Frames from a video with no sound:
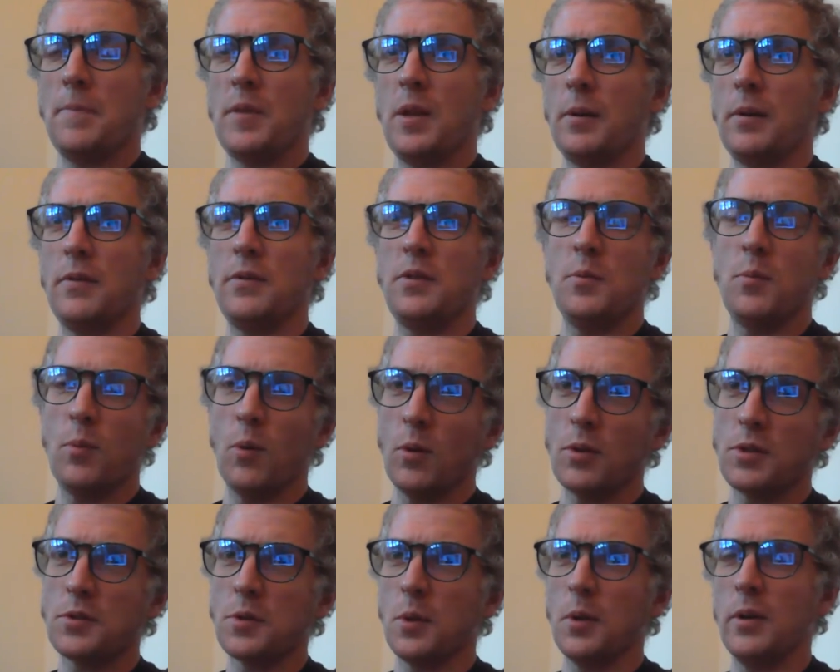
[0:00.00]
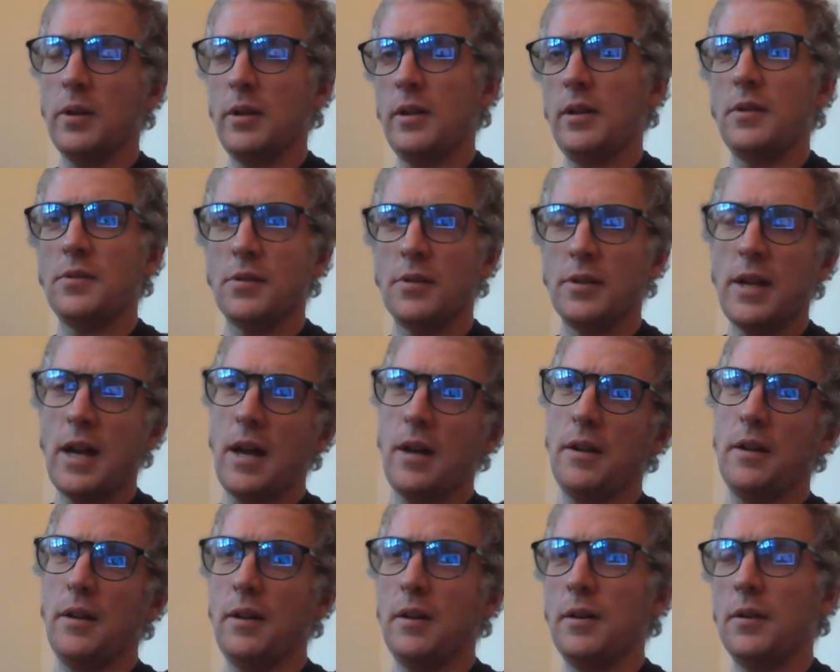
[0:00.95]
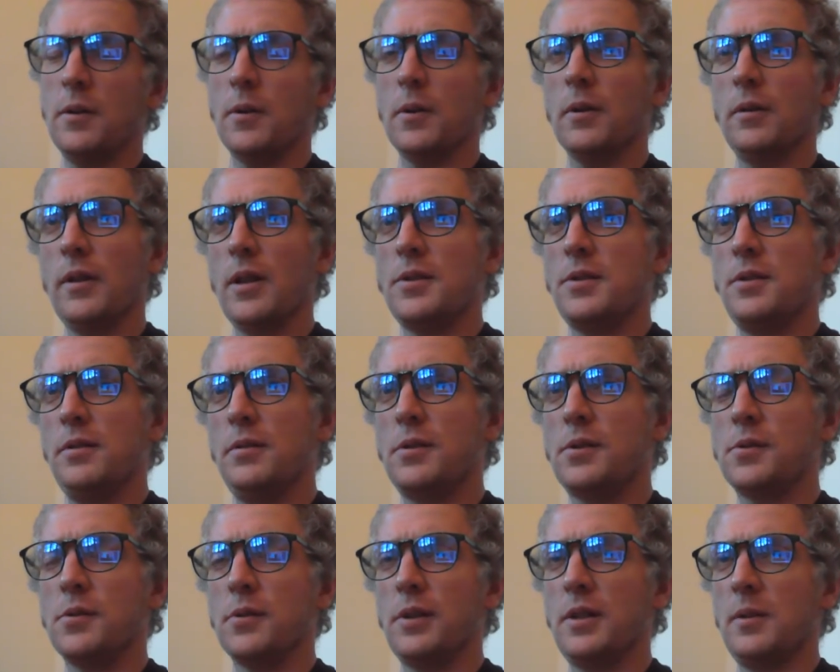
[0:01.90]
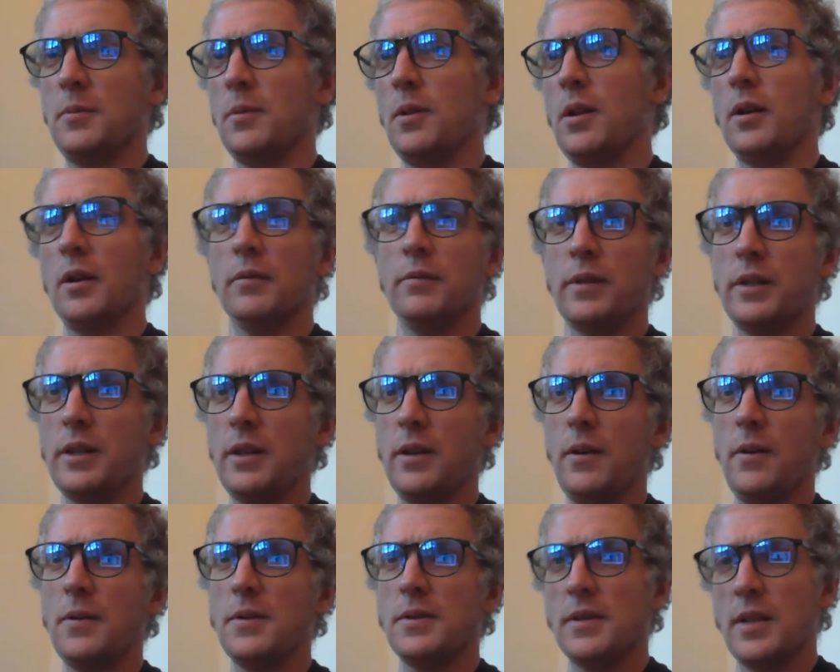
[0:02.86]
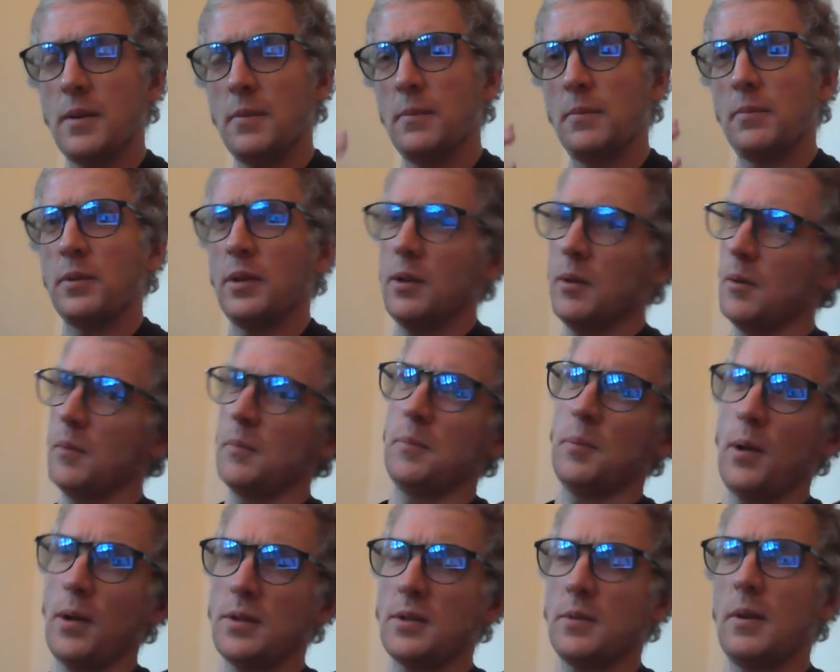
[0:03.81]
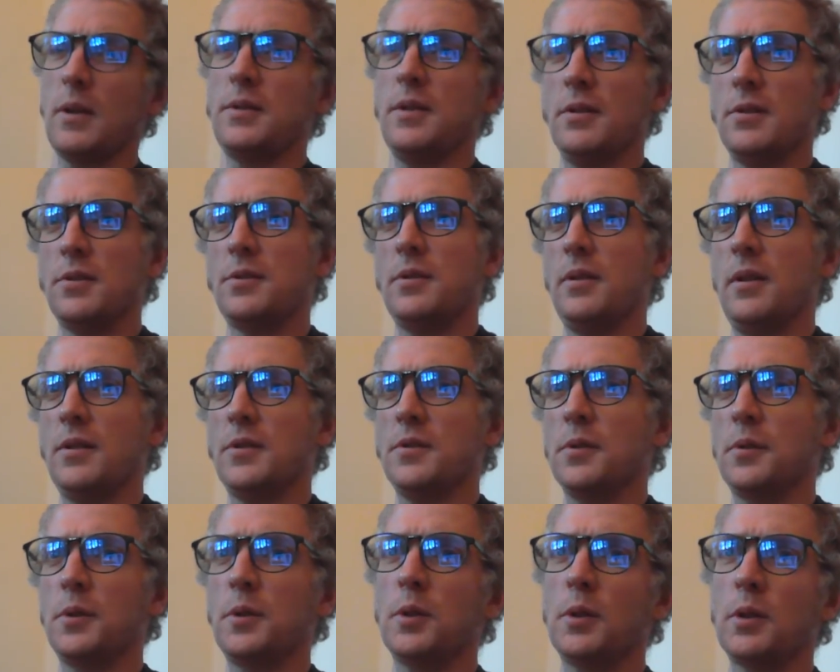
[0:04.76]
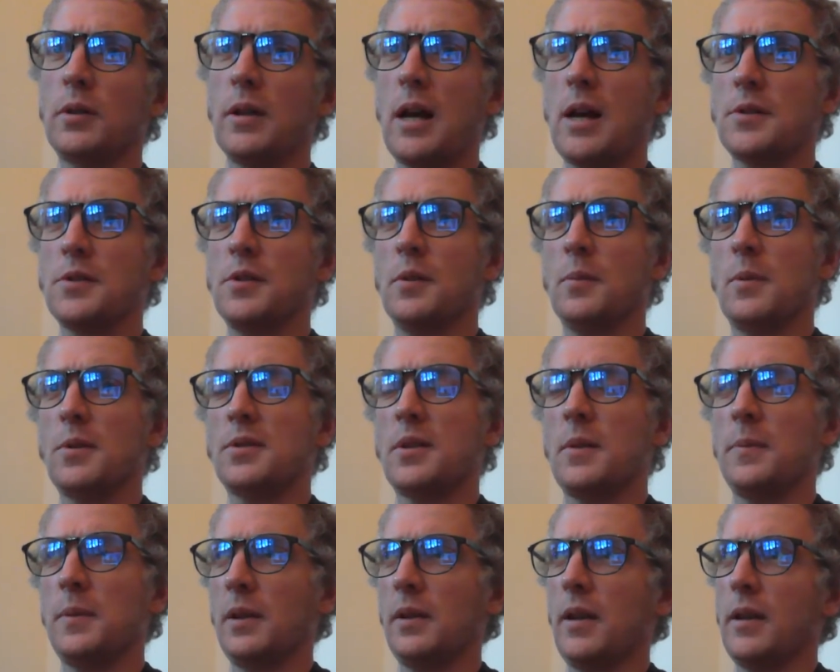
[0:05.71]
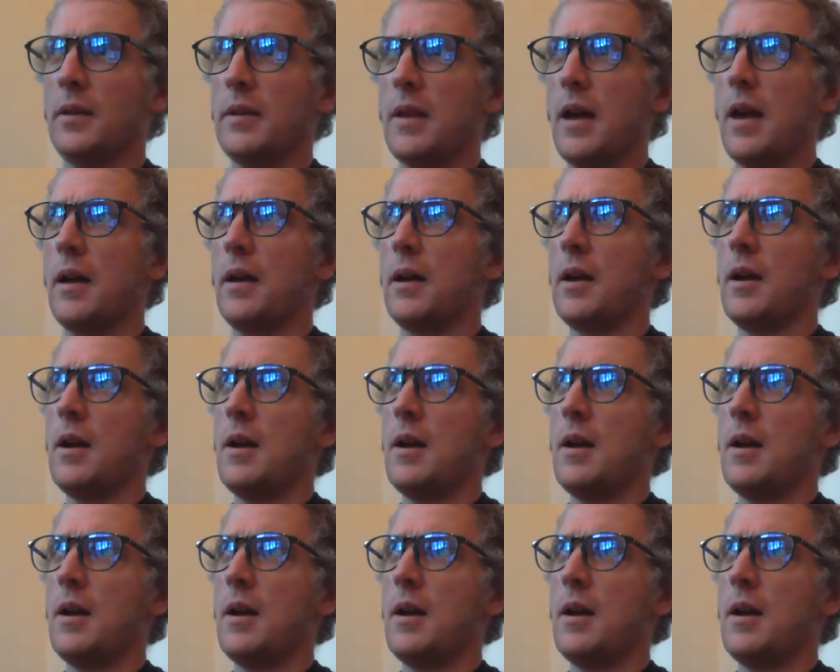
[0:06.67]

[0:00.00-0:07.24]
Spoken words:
give you more storage or data, or let you stream longer videos and then, press them out to your students through Google Classroom or something like that.